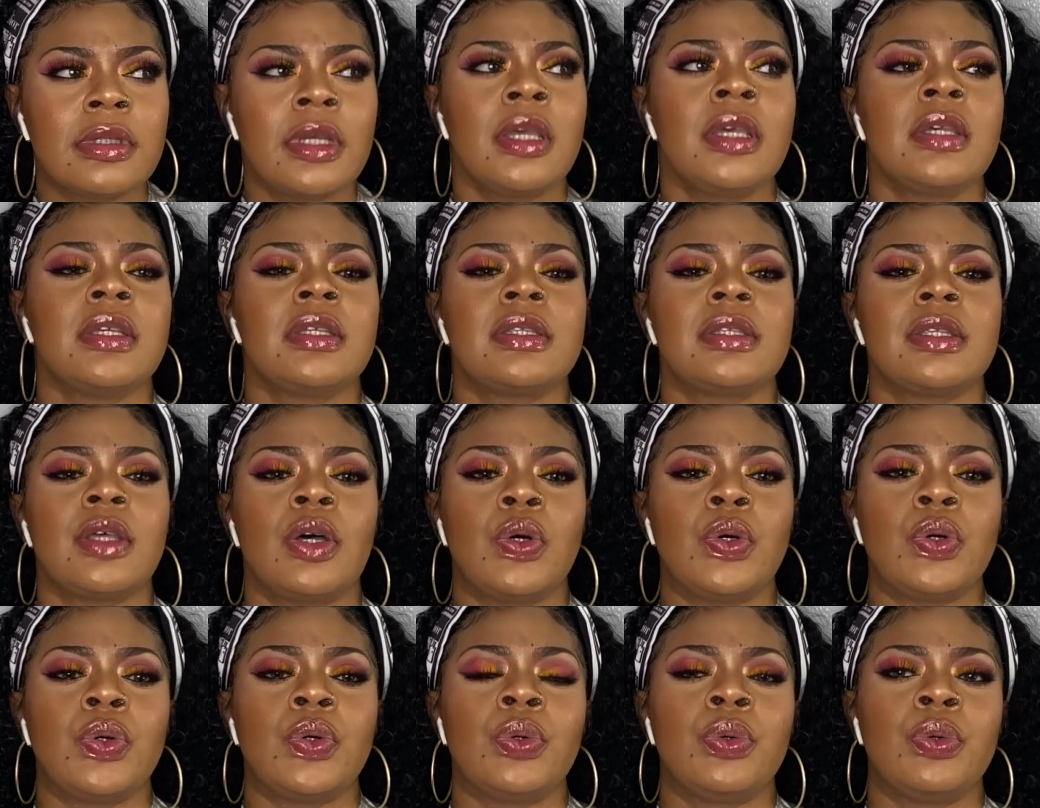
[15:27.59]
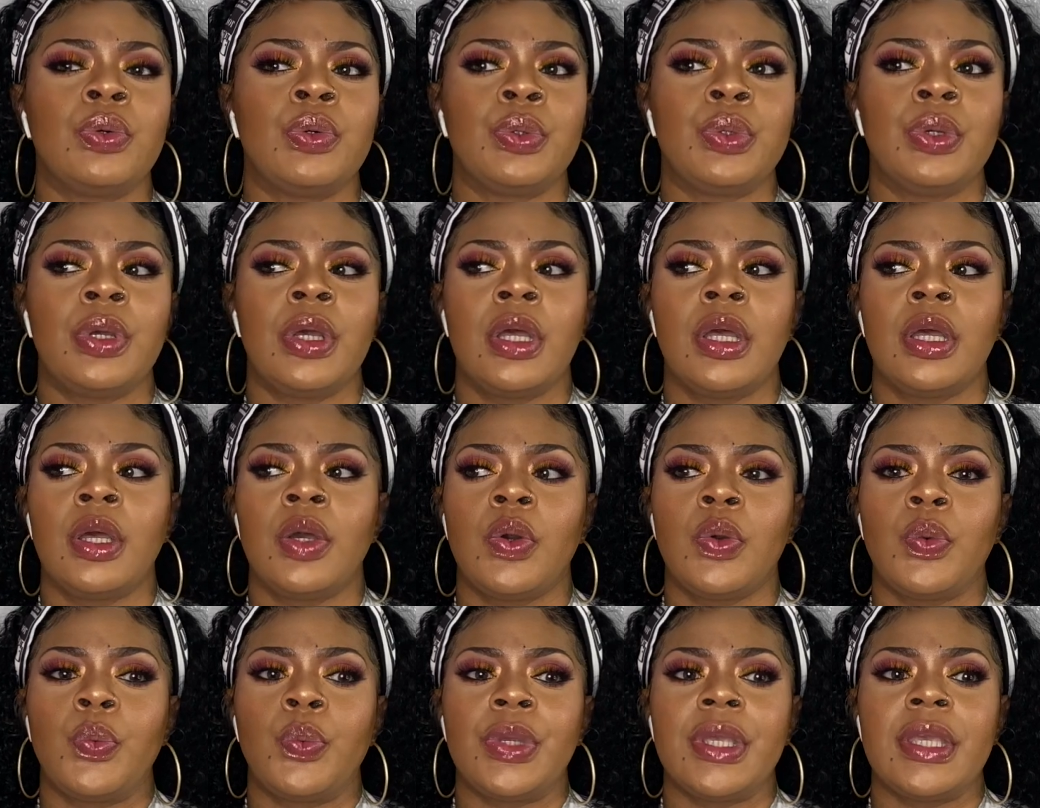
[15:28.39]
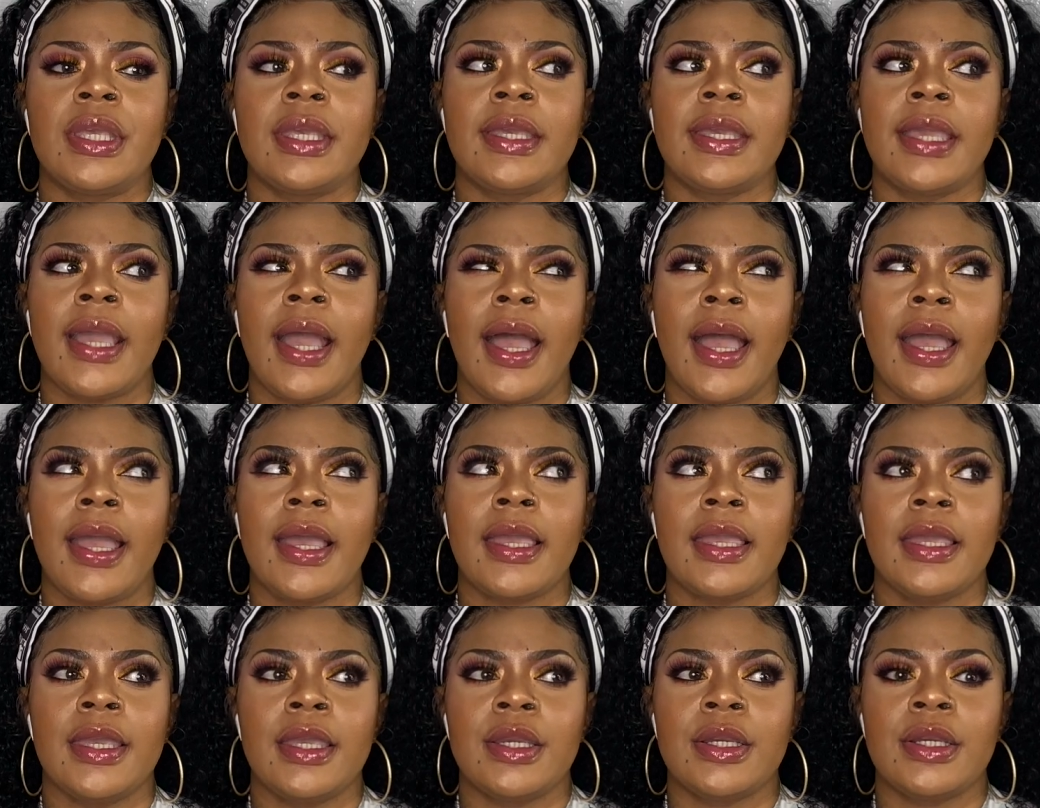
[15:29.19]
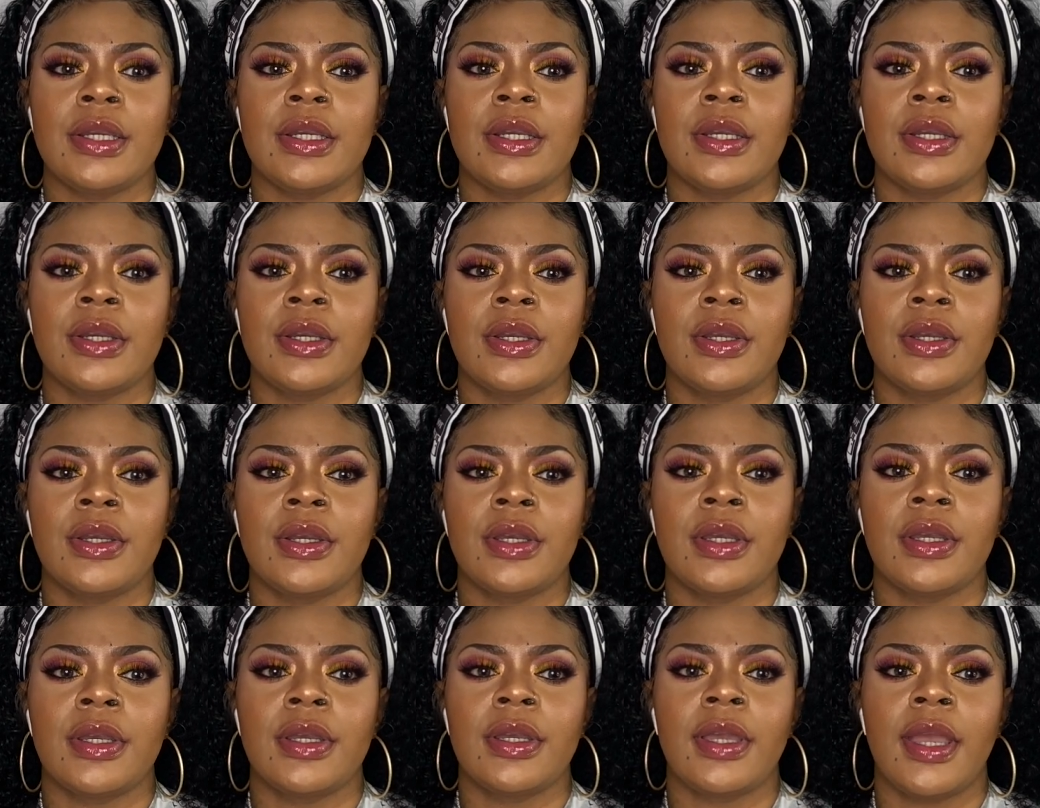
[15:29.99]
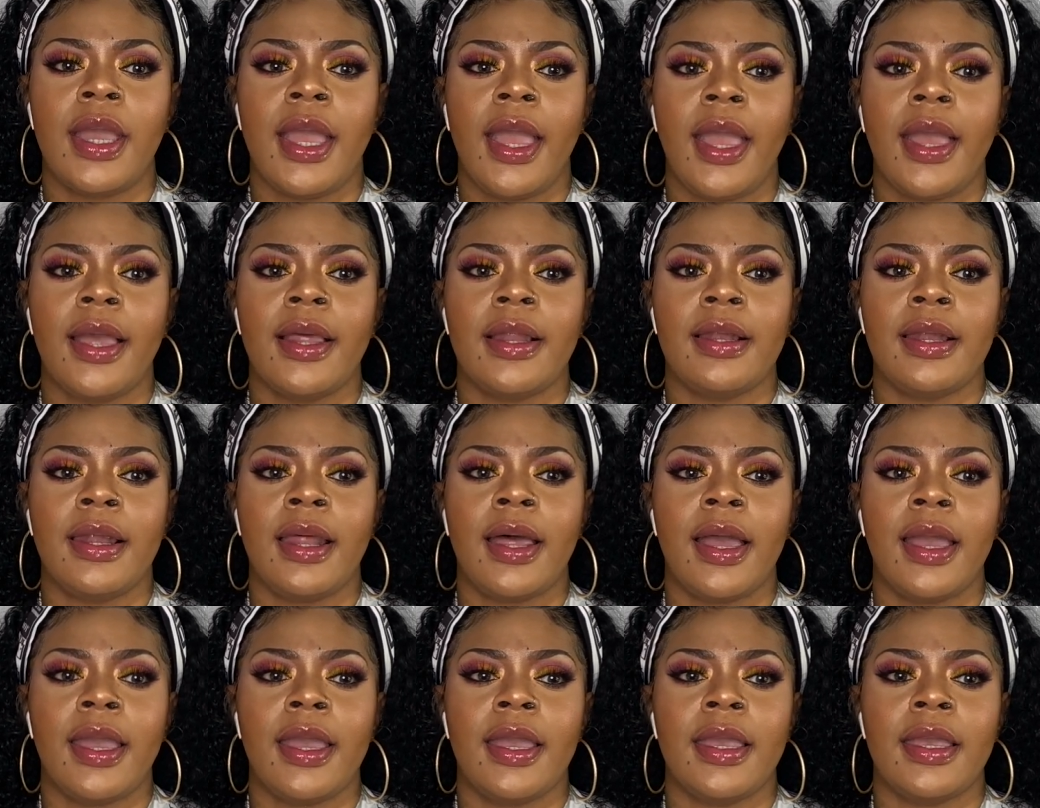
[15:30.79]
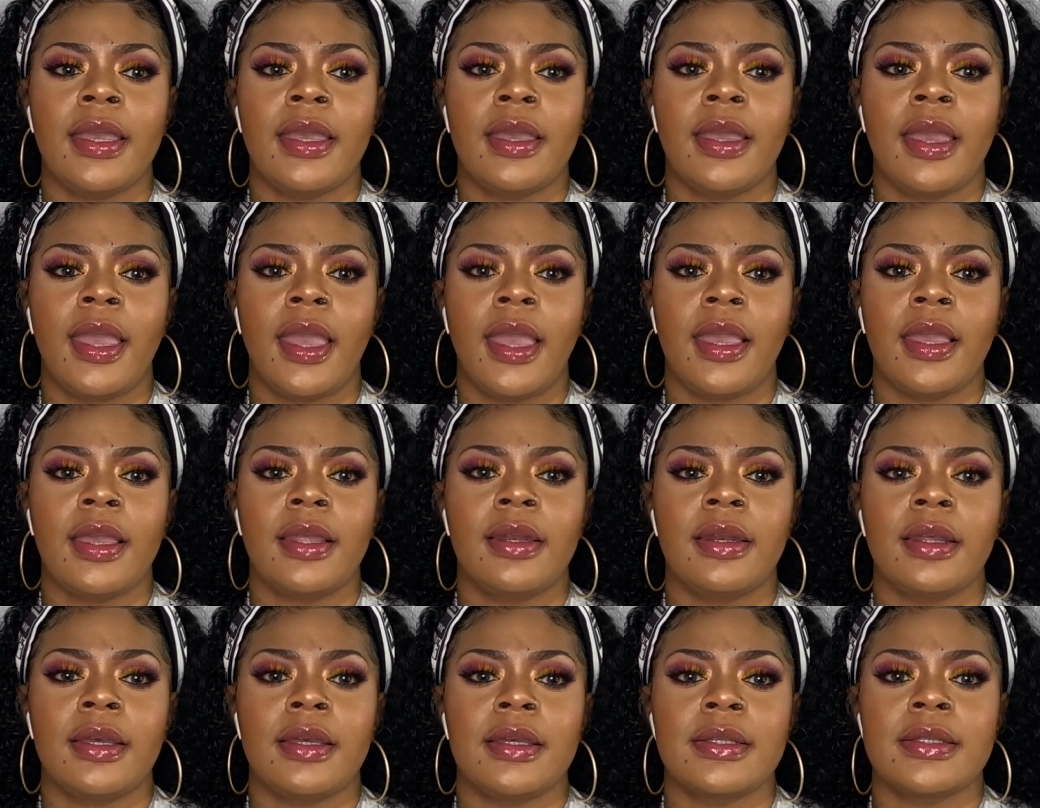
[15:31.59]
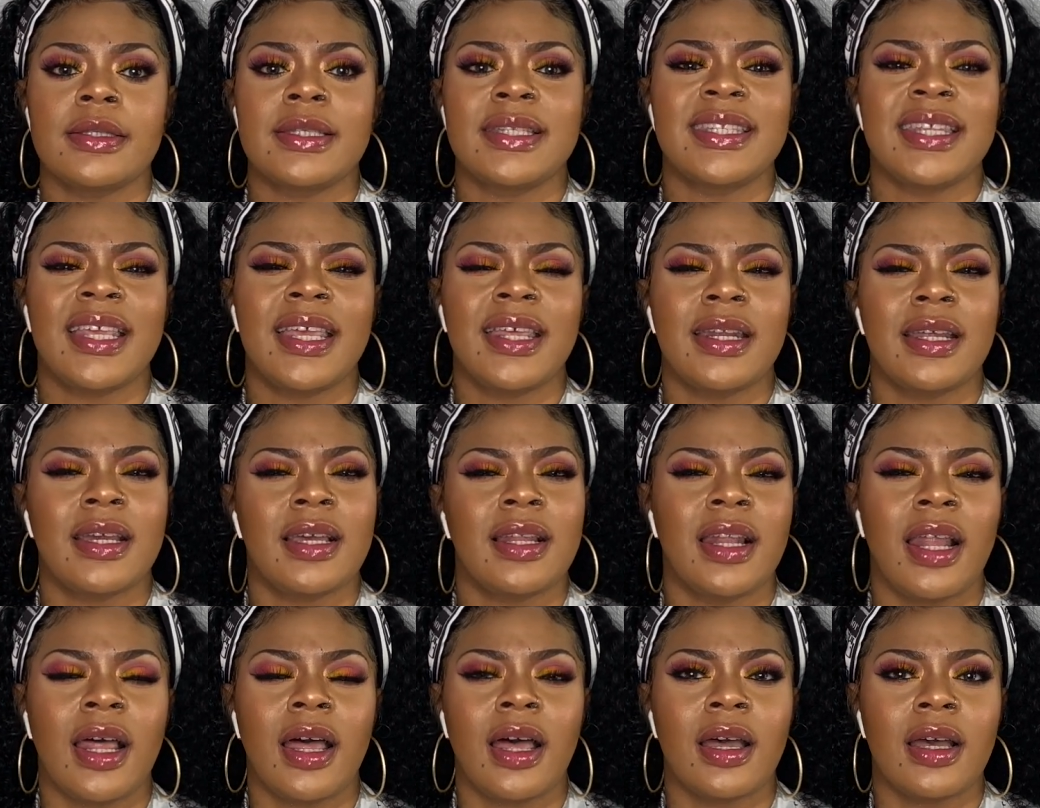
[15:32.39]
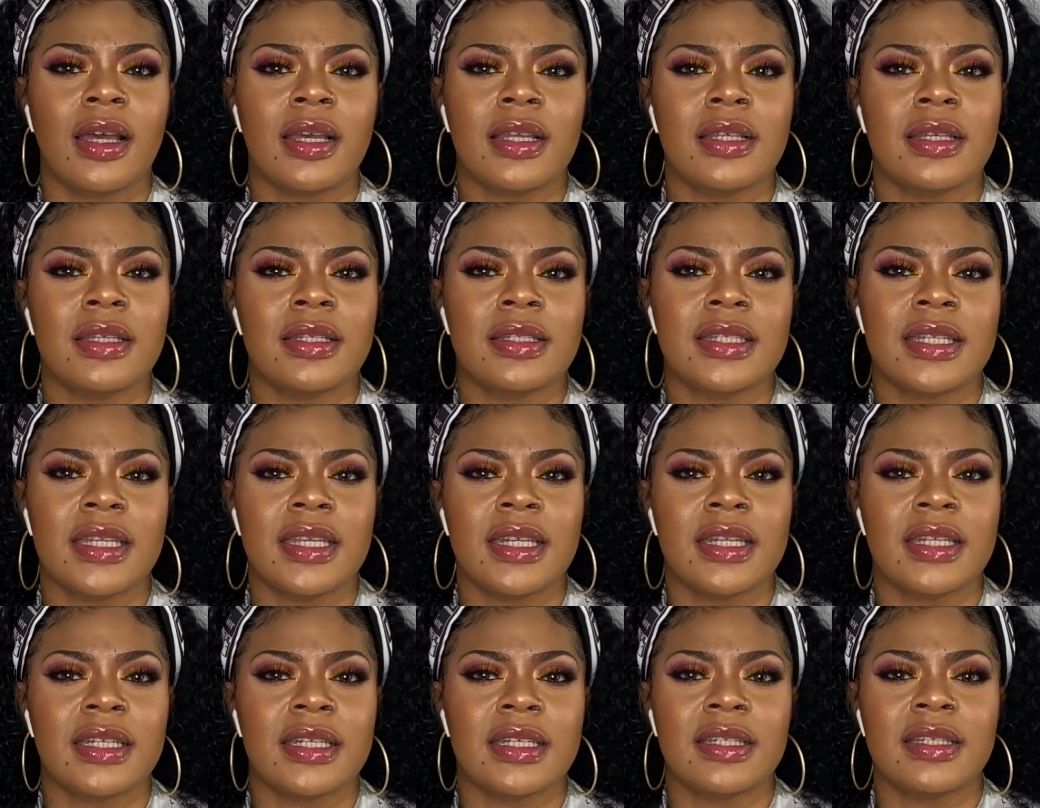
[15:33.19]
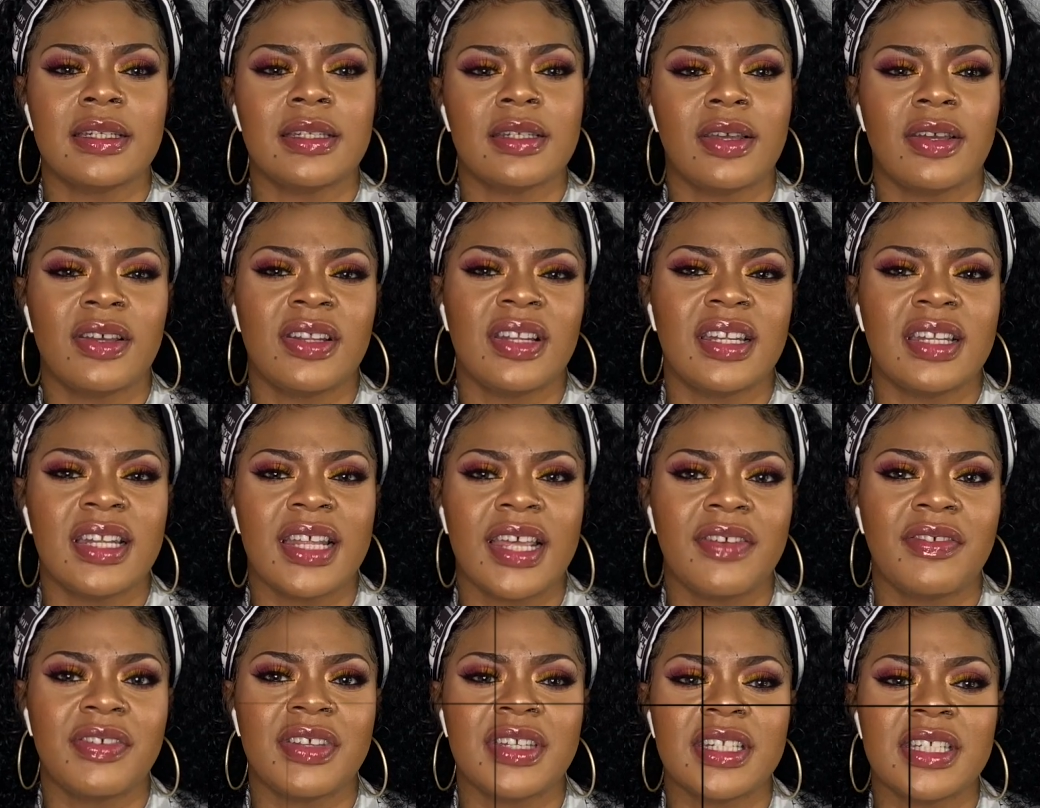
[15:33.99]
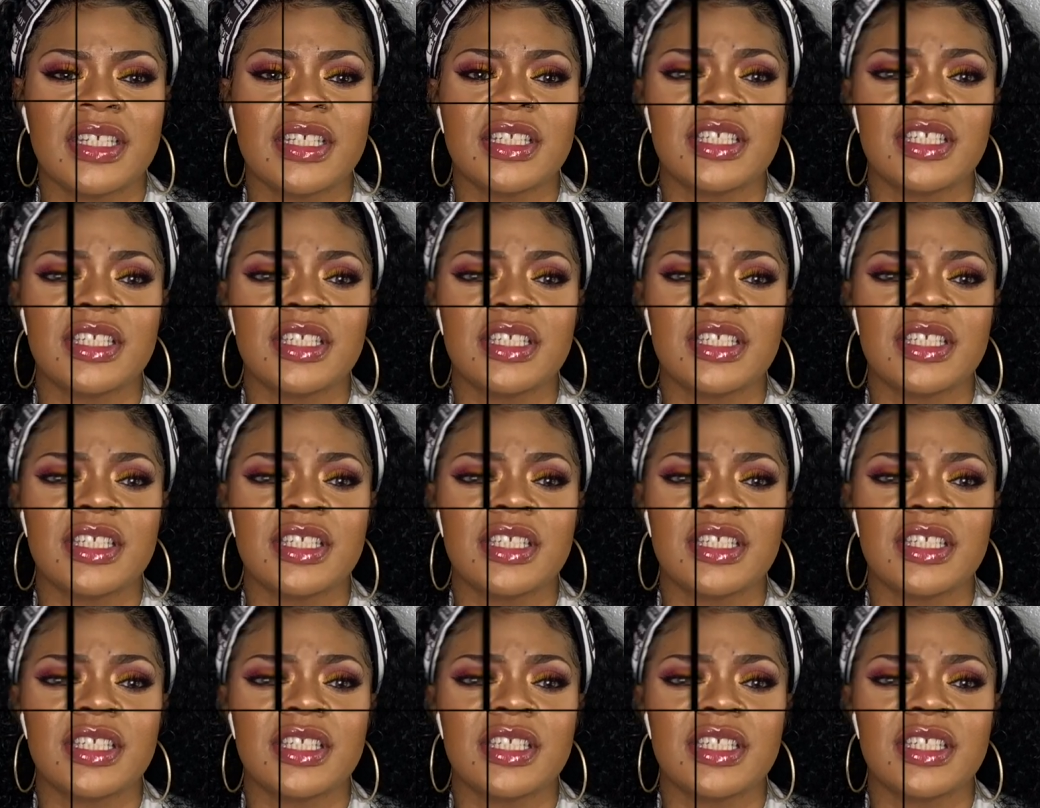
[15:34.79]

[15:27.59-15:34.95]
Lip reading: So we got here at like 10 o'clock, 10, 11-ish.